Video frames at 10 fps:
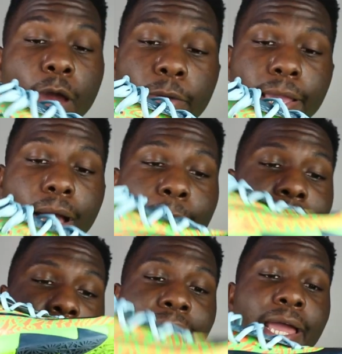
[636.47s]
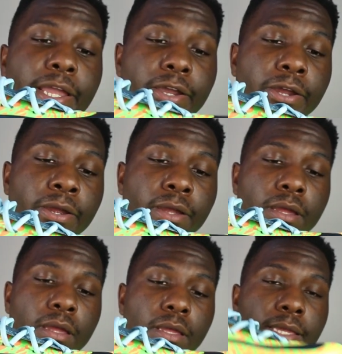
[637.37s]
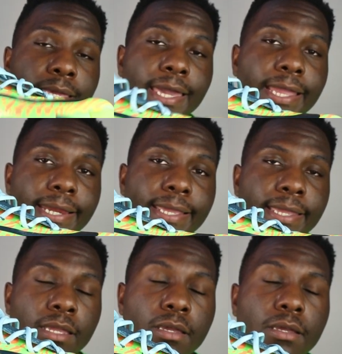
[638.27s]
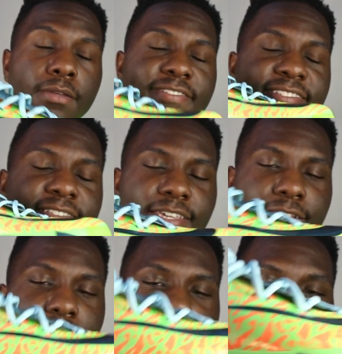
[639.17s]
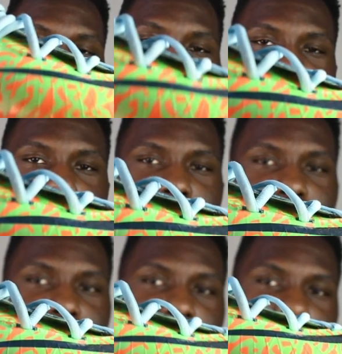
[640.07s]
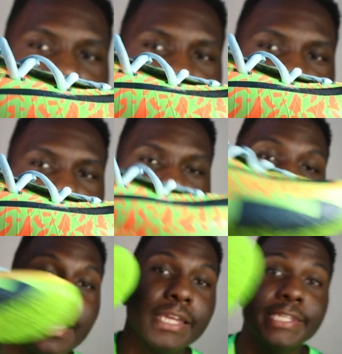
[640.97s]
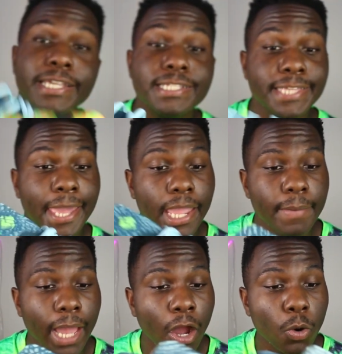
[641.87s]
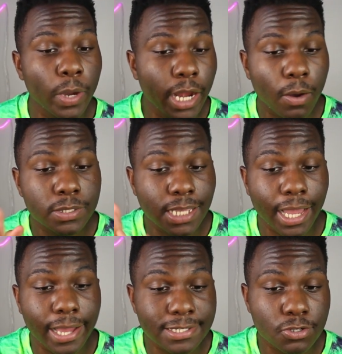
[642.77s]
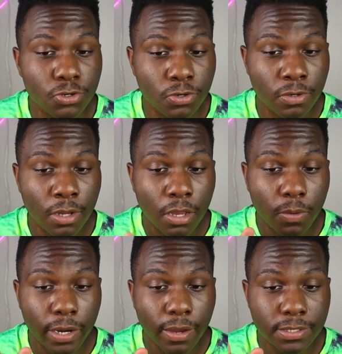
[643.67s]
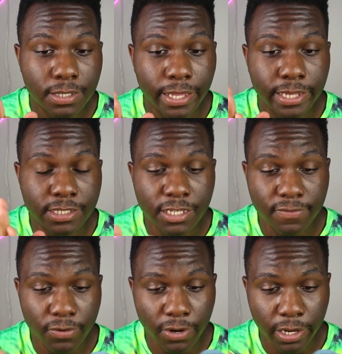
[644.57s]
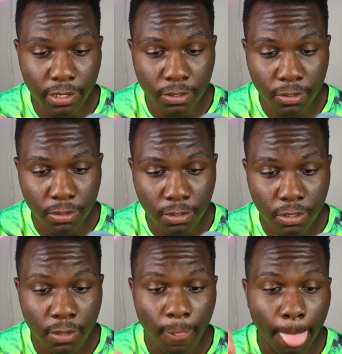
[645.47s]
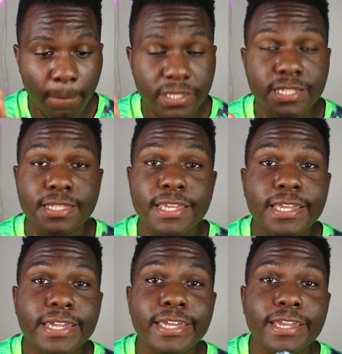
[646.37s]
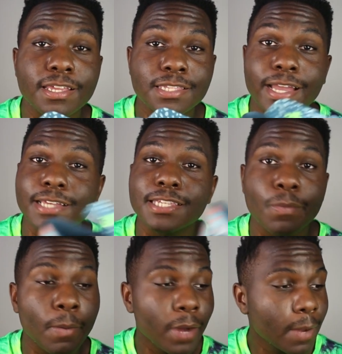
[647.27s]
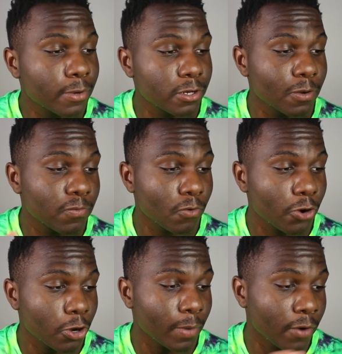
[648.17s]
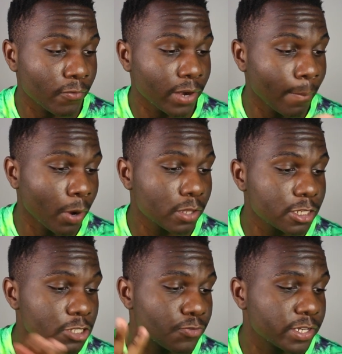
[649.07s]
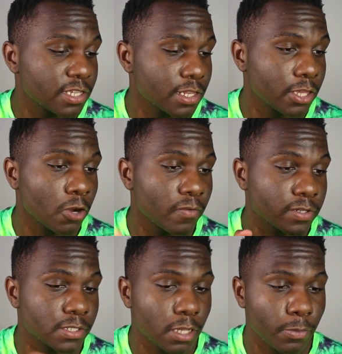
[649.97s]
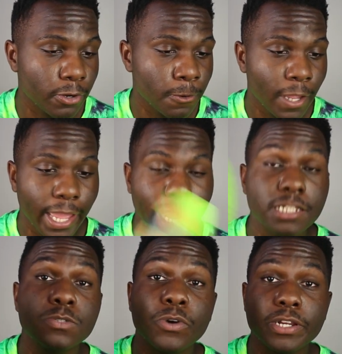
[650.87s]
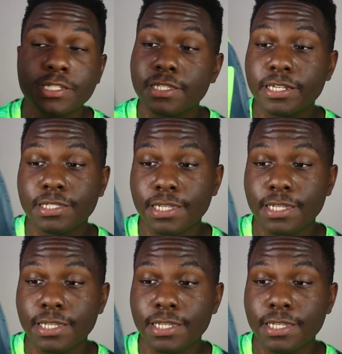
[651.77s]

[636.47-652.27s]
Now we got my Liger KD sixes. Y'all see these? Y'all see these? These came out when I was in high school, when I was in like 10th grade, dude. But the thing is, like I said, my mom couldn't afford them. I, I bought these recently over the summer. I actually wore these things